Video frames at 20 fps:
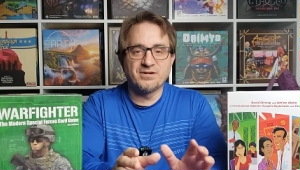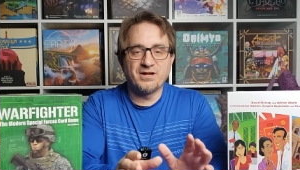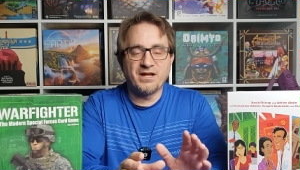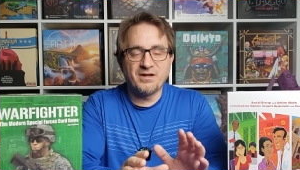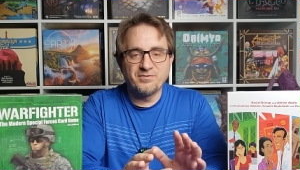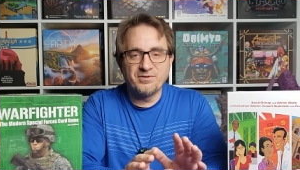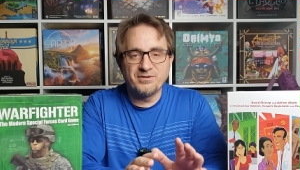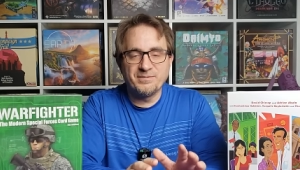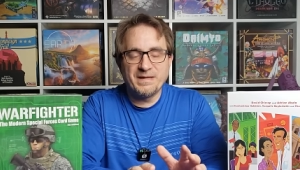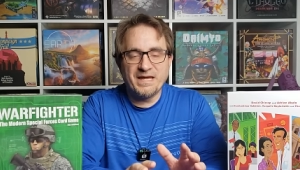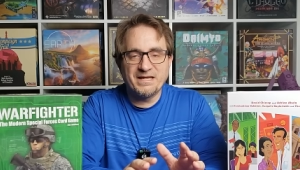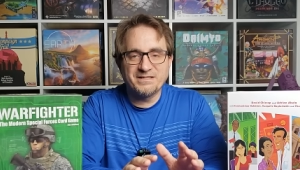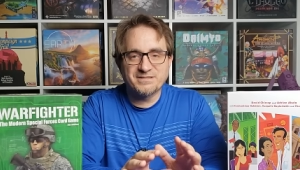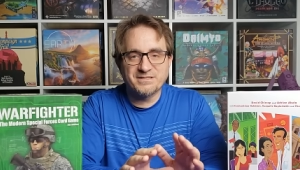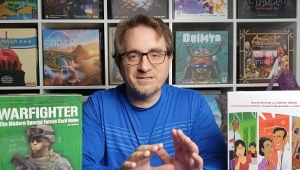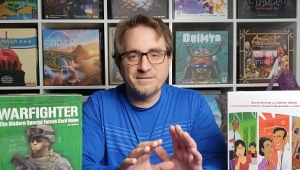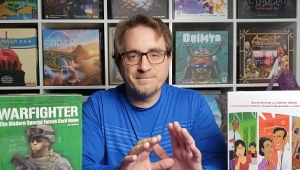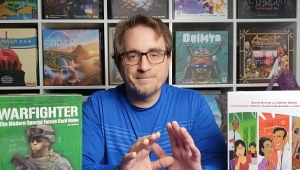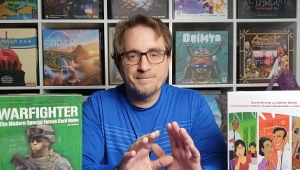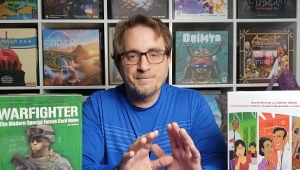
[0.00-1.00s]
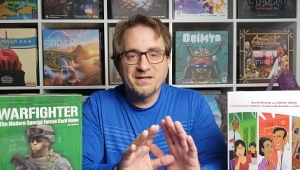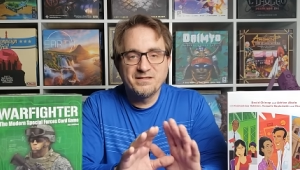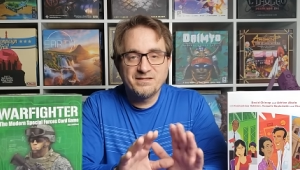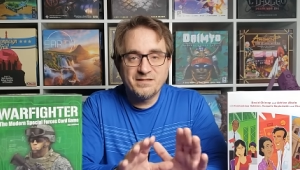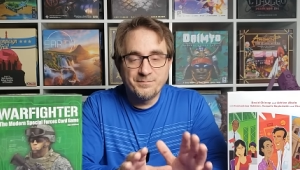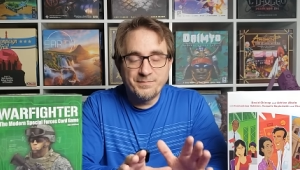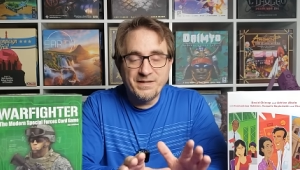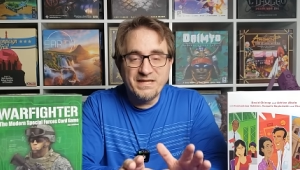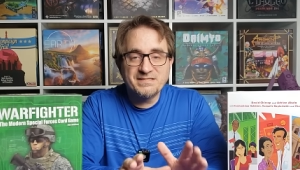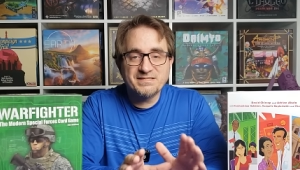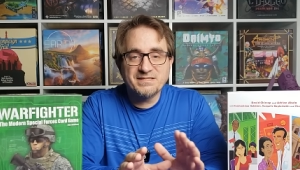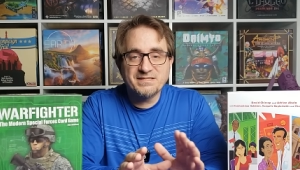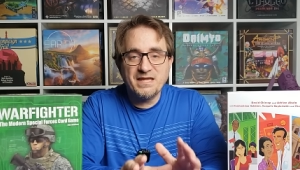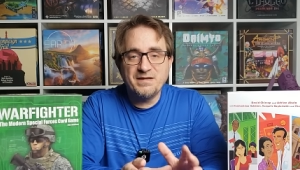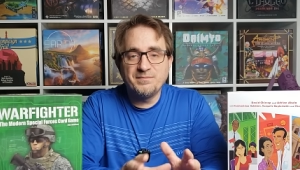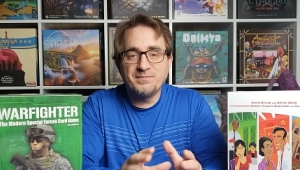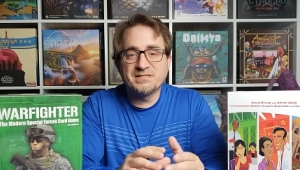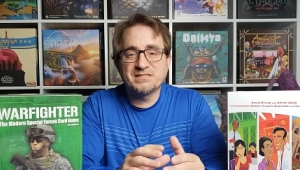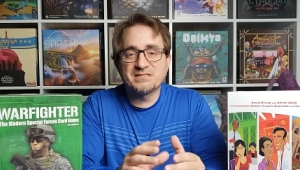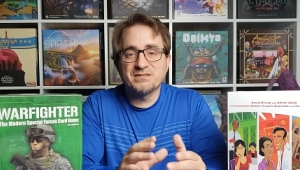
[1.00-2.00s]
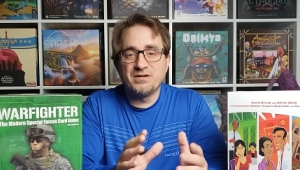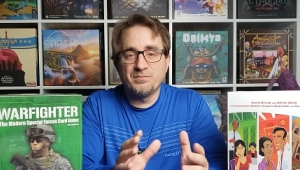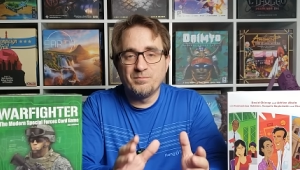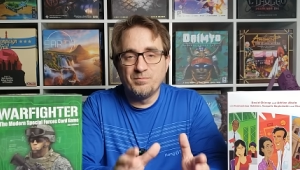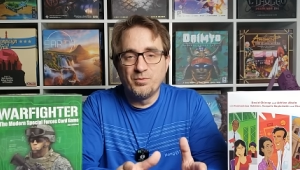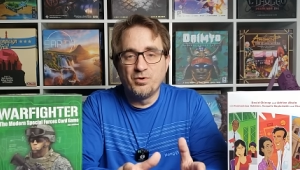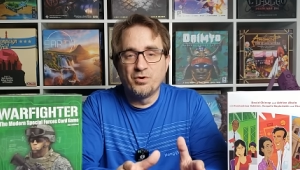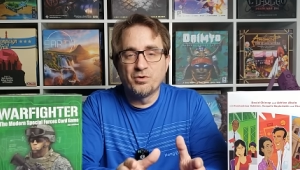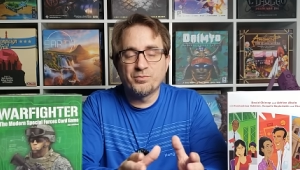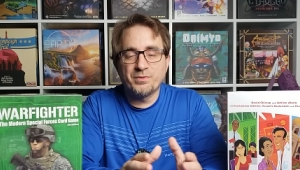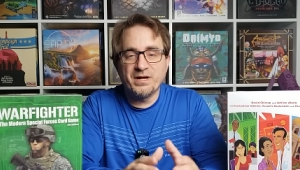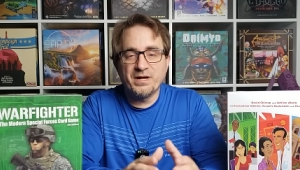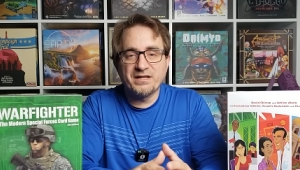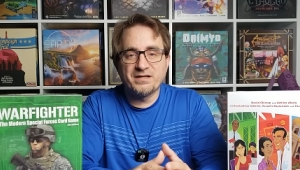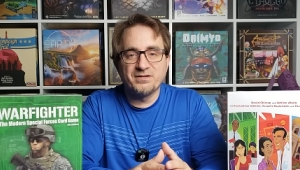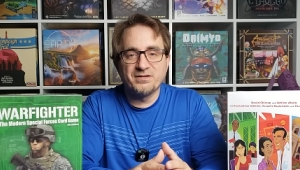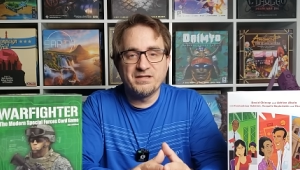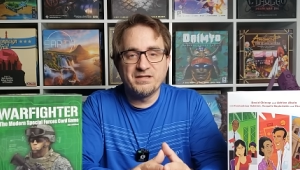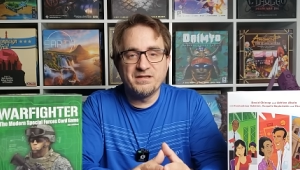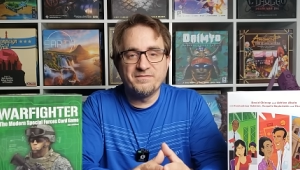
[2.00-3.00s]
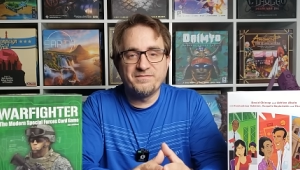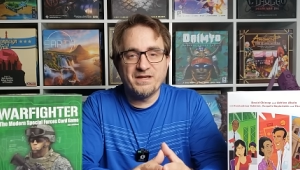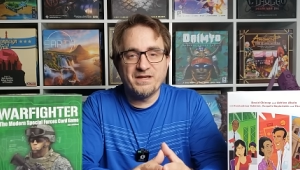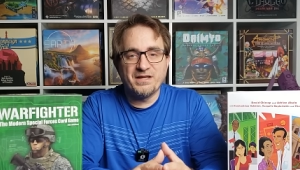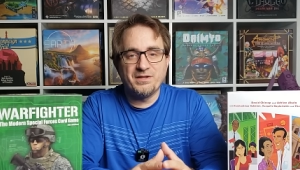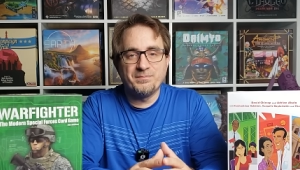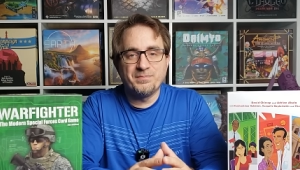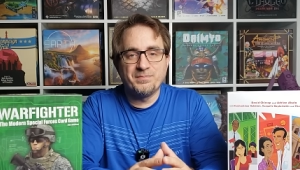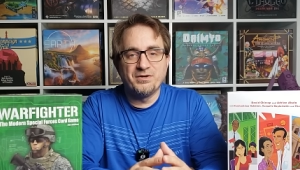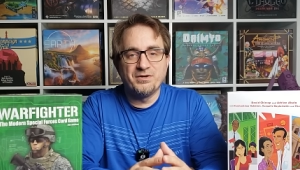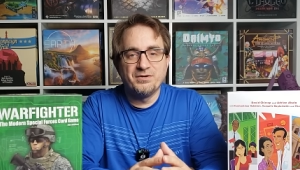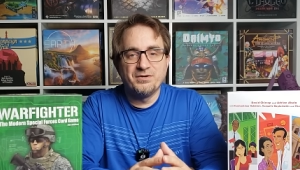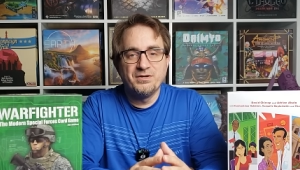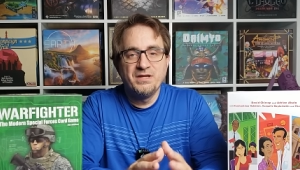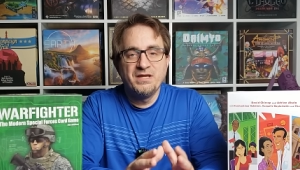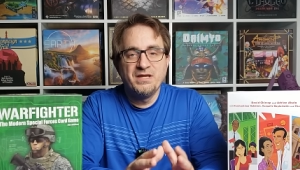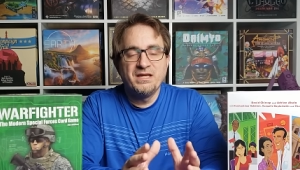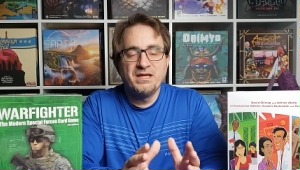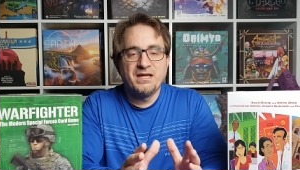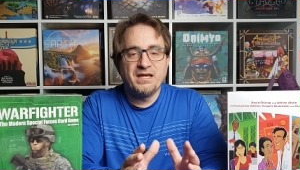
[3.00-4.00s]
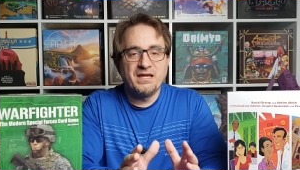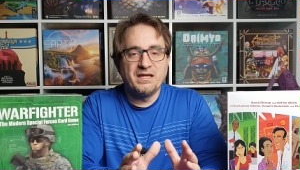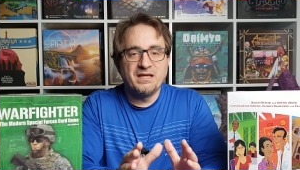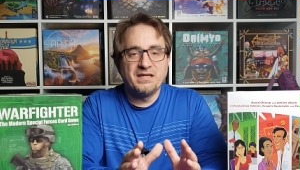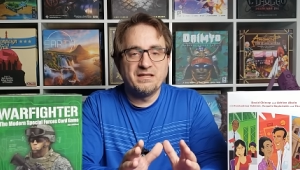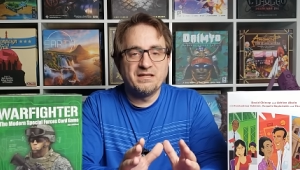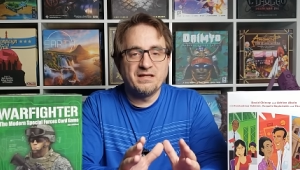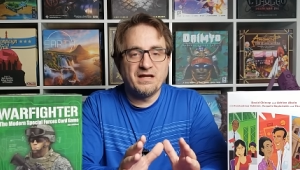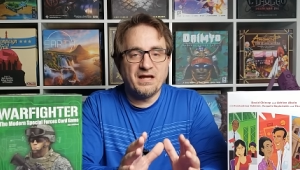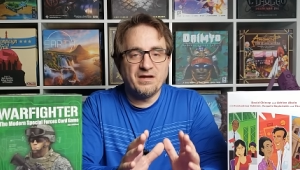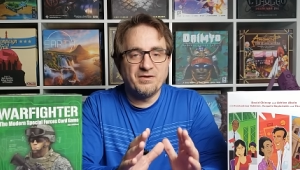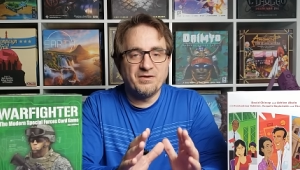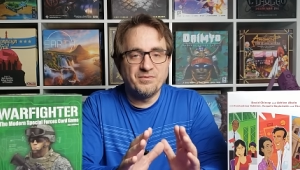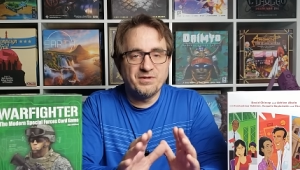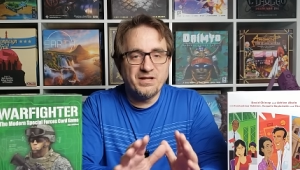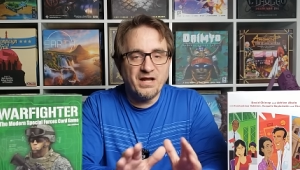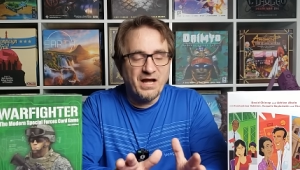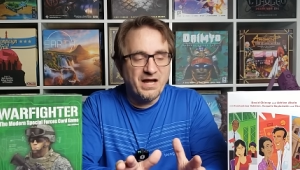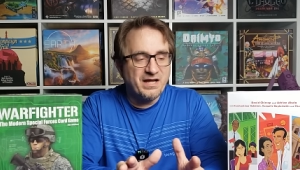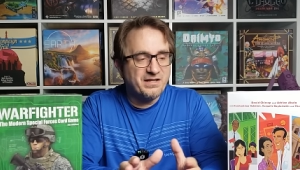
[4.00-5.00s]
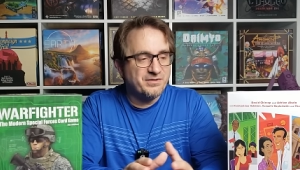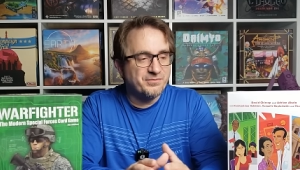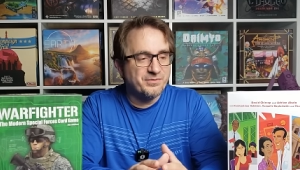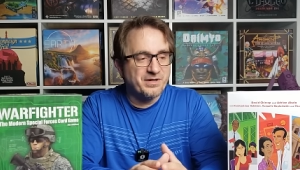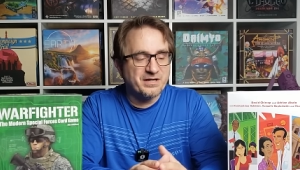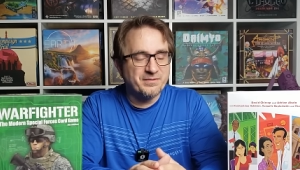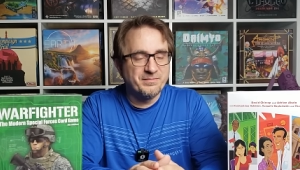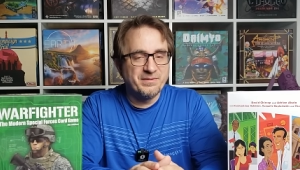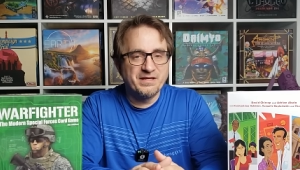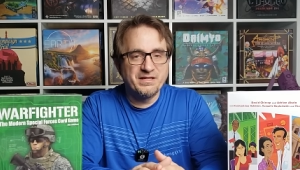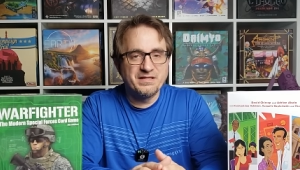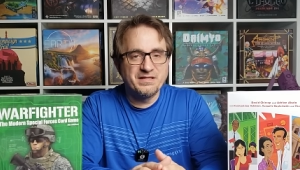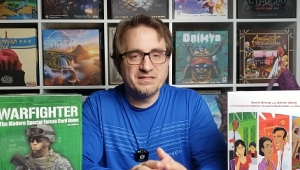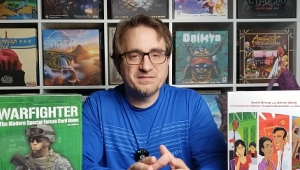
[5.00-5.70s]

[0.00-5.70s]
I would imagine the base game is more readily available and I would highly recommend it.